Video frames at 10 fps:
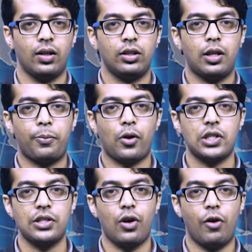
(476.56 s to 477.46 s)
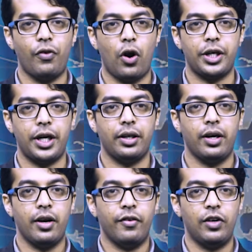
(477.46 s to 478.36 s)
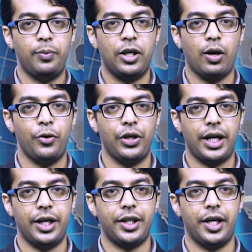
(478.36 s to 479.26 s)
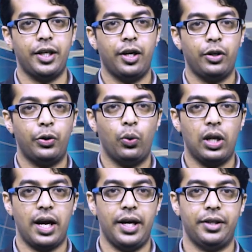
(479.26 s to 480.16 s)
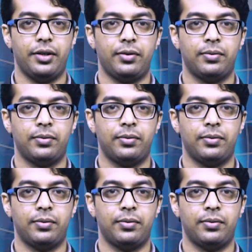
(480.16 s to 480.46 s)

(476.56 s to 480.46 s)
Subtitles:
The process of audit will be communicated to client.